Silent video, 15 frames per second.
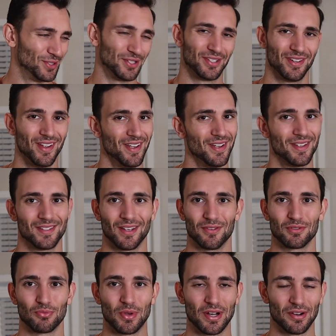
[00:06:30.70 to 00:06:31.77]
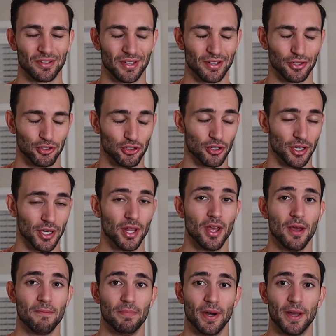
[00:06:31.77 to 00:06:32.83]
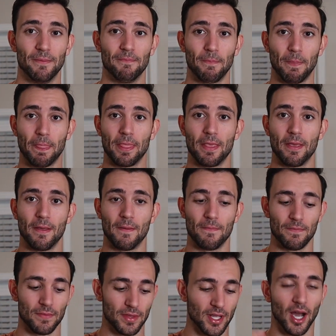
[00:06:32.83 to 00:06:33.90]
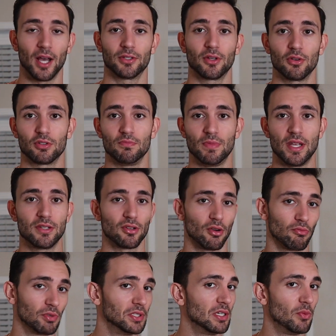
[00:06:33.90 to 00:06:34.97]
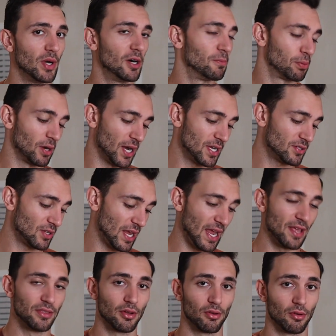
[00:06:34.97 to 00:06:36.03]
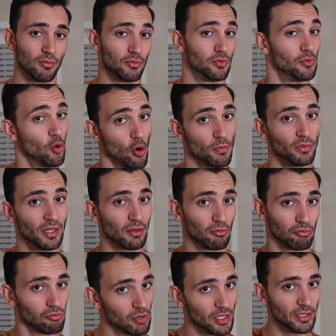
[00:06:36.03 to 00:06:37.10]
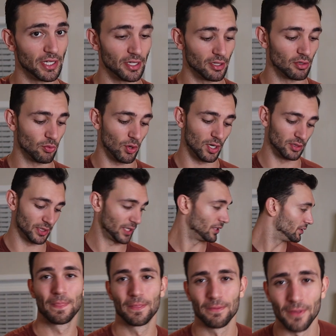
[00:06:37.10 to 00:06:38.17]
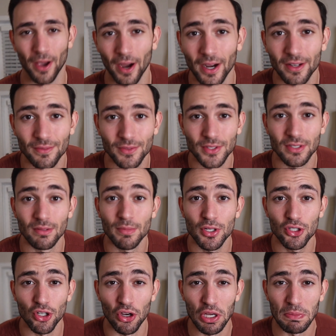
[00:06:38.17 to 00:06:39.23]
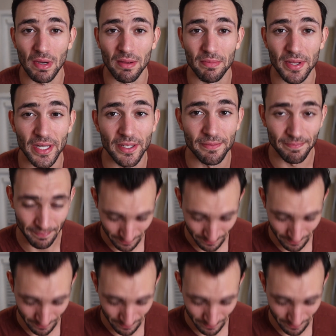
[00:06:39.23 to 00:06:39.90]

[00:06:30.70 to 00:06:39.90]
which sounds weirder than it should, but Costco's meats are really well priced and they're normally really good quality. All right, so let me show you my meat.